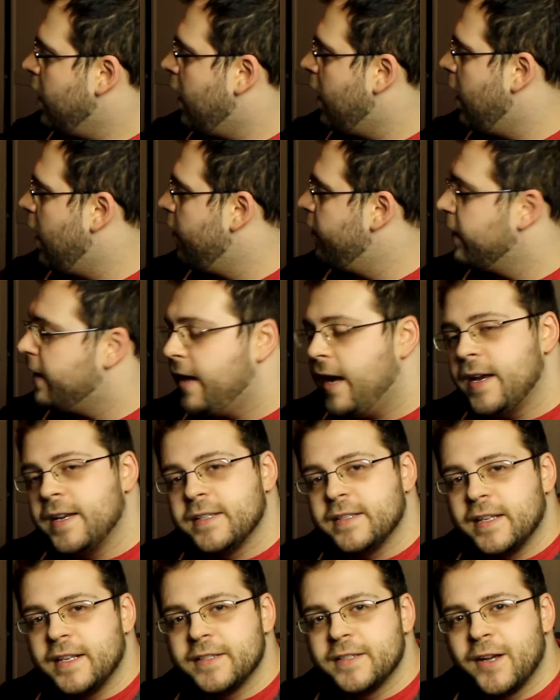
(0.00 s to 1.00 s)
Uh, the
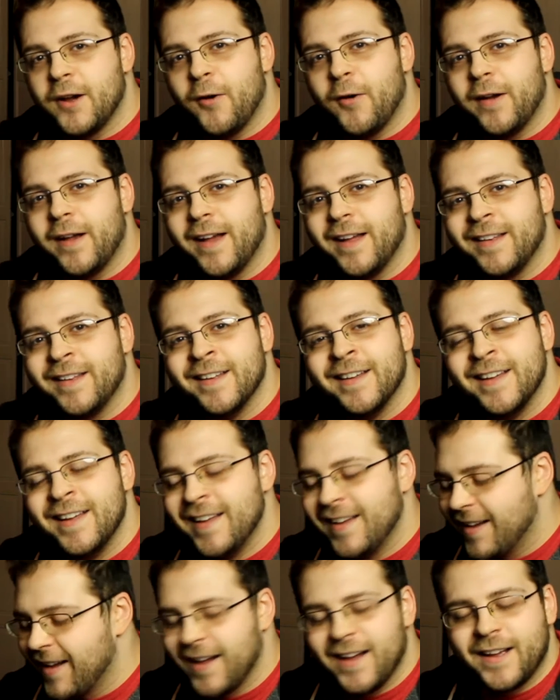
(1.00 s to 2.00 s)
case that it's going in,
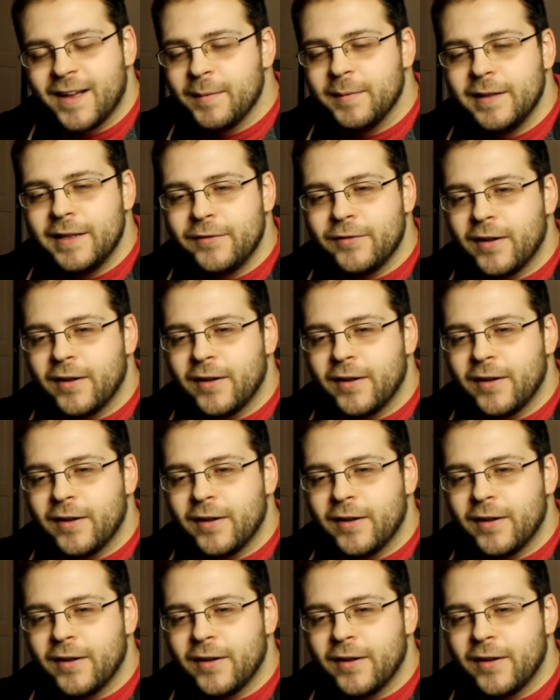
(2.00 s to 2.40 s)
I completely